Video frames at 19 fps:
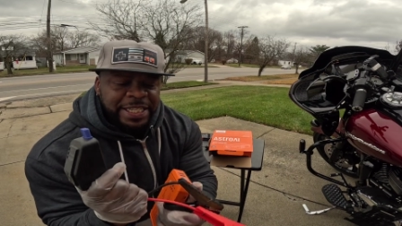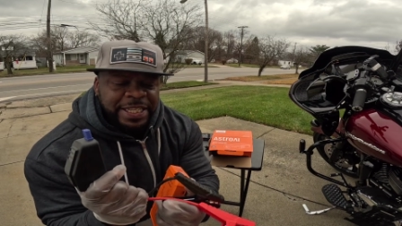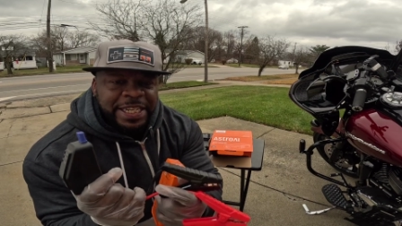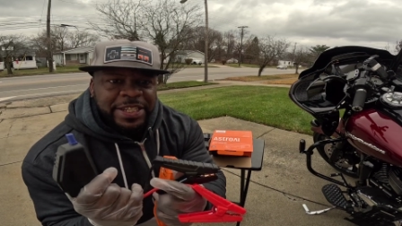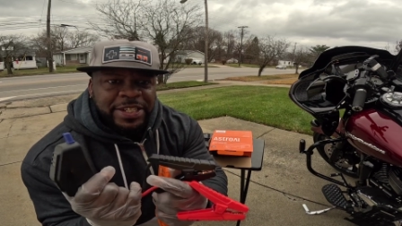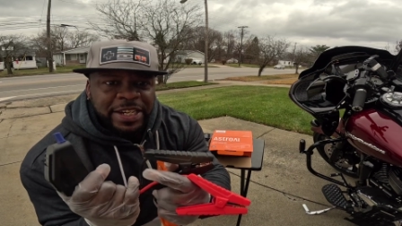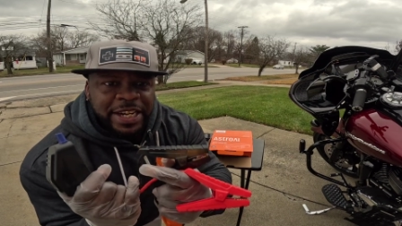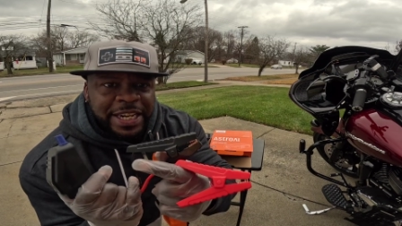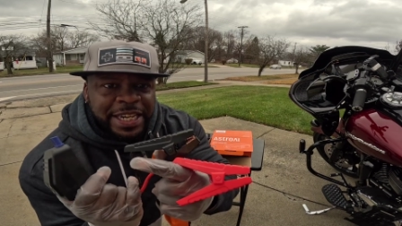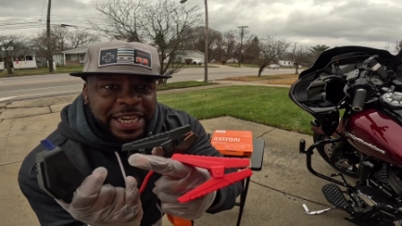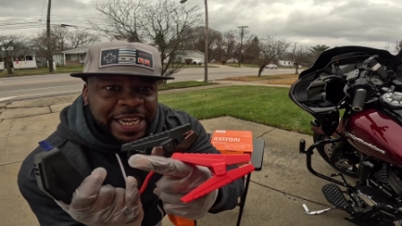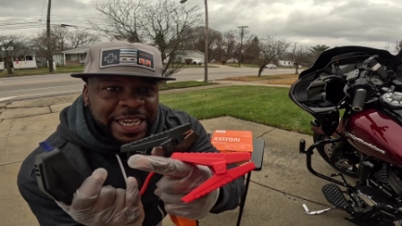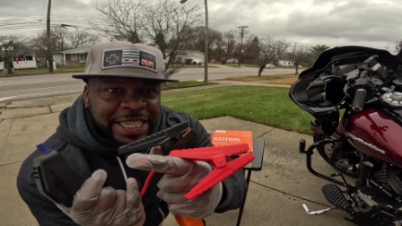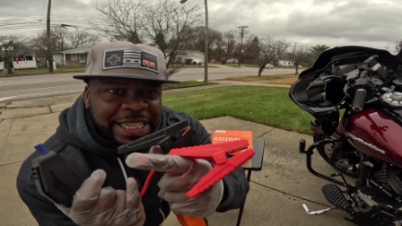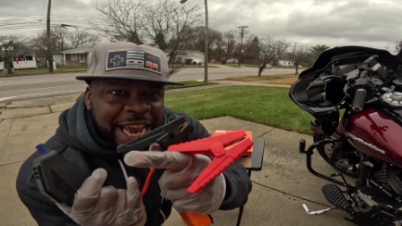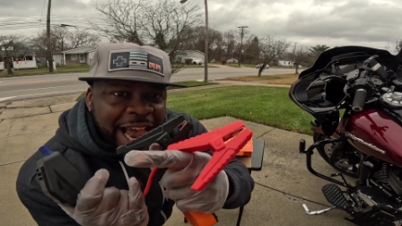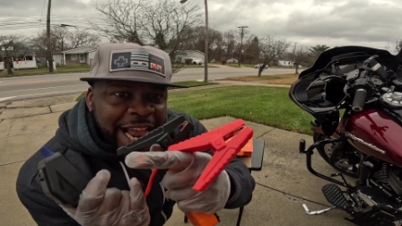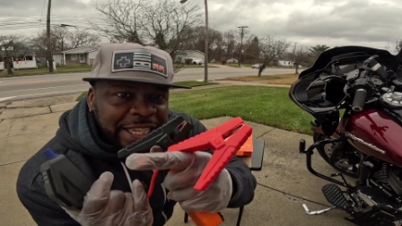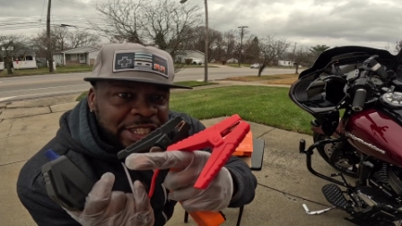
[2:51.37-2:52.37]
These are gonna
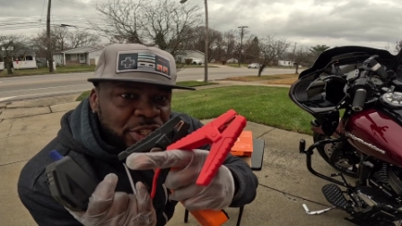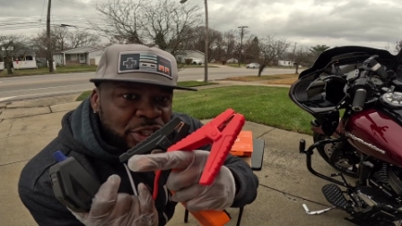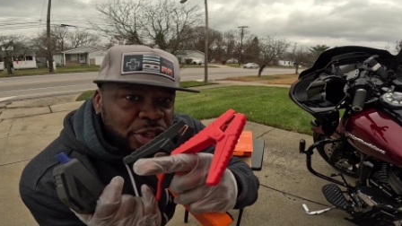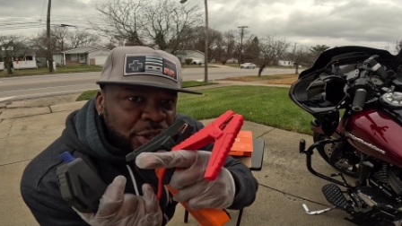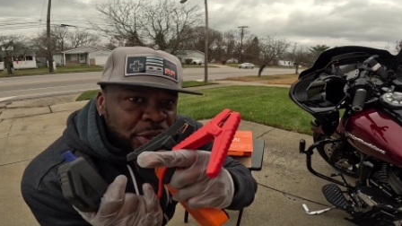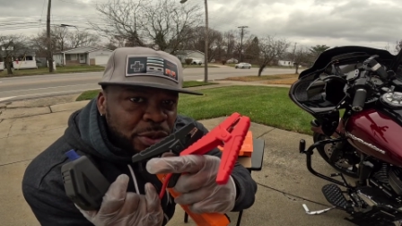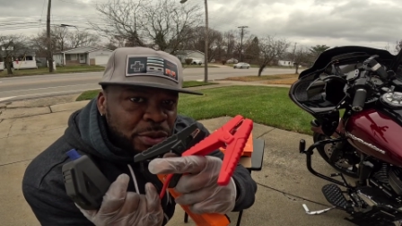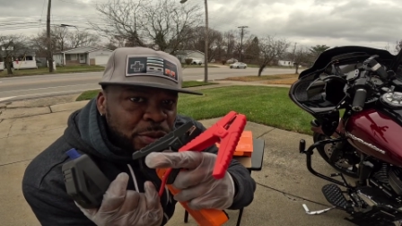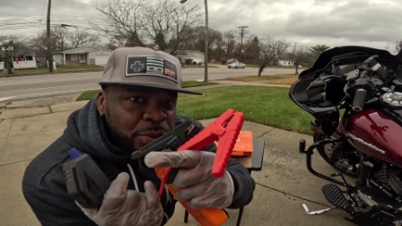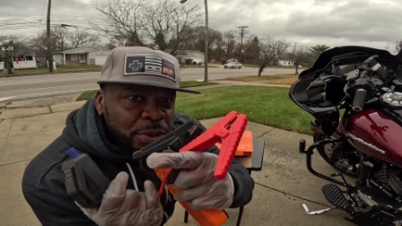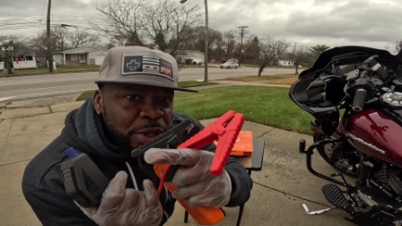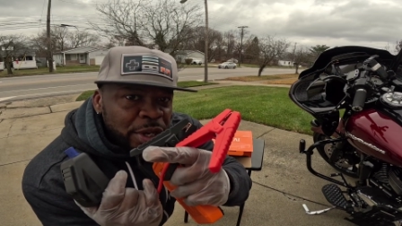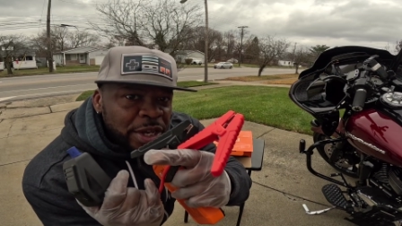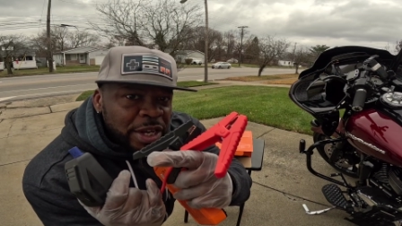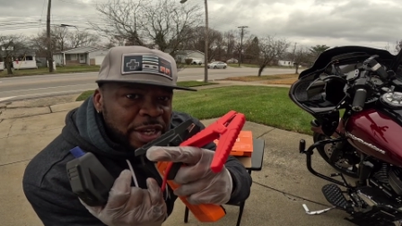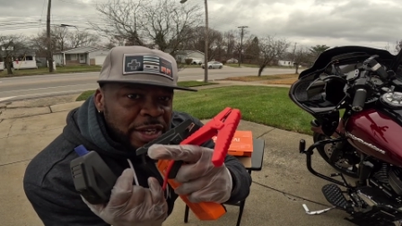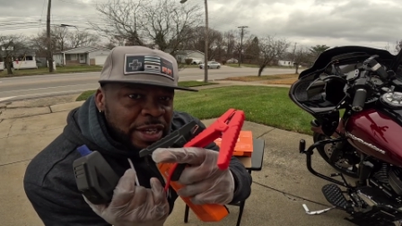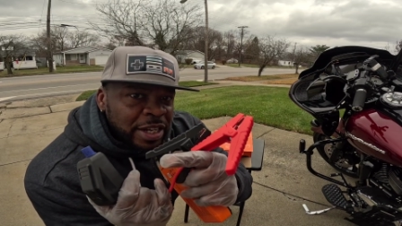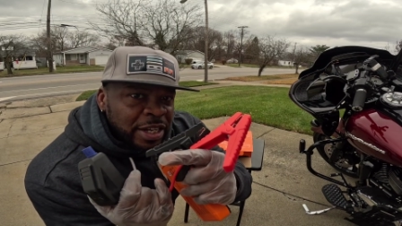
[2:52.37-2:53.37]
attach to
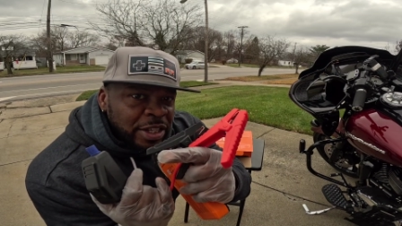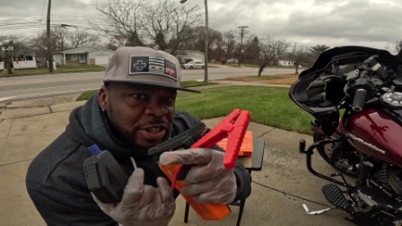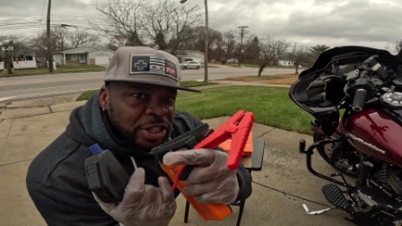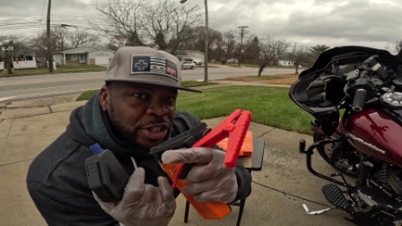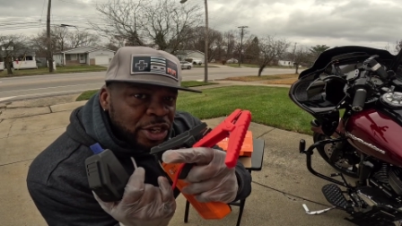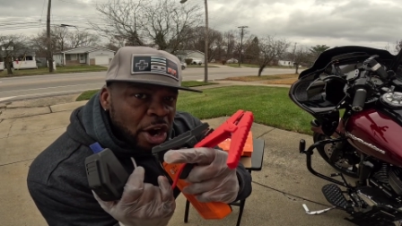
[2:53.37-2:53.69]
the